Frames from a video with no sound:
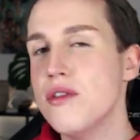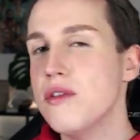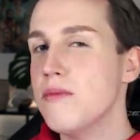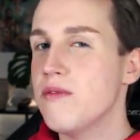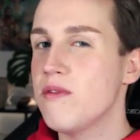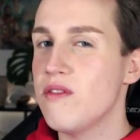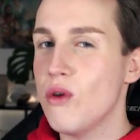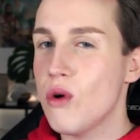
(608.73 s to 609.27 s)
the
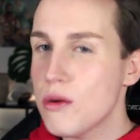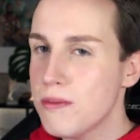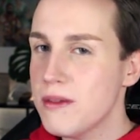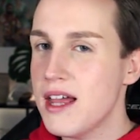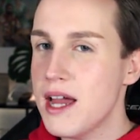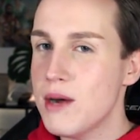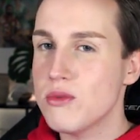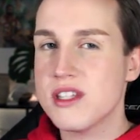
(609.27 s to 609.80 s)
floor
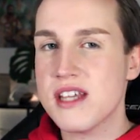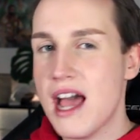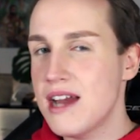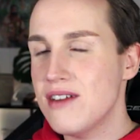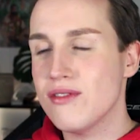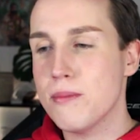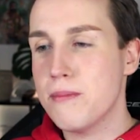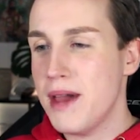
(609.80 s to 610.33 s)
plan was kind
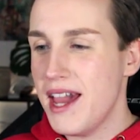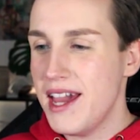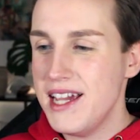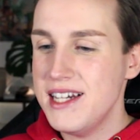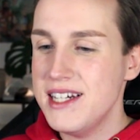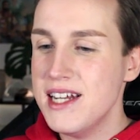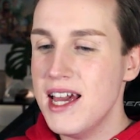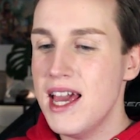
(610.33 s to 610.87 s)
of a
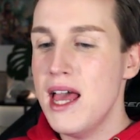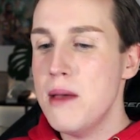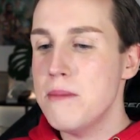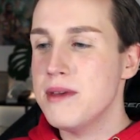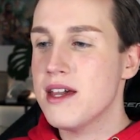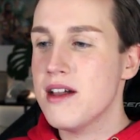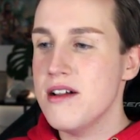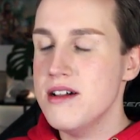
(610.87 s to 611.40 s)
pain
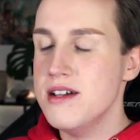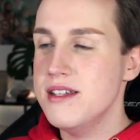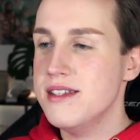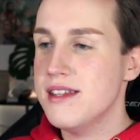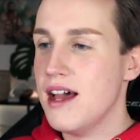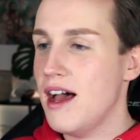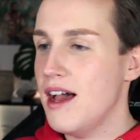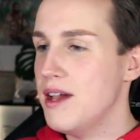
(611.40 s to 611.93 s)
because
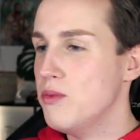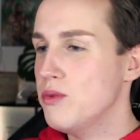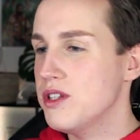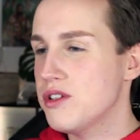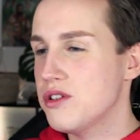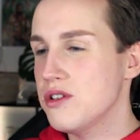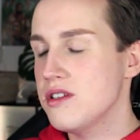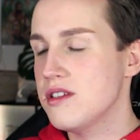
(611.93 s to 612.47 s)

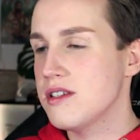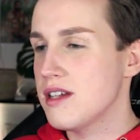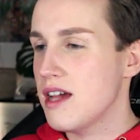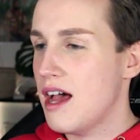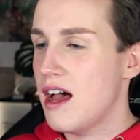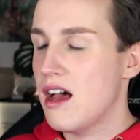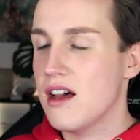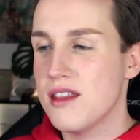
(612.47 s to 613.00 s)

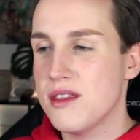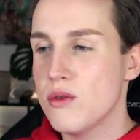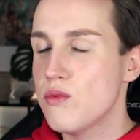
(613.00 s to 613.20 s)
the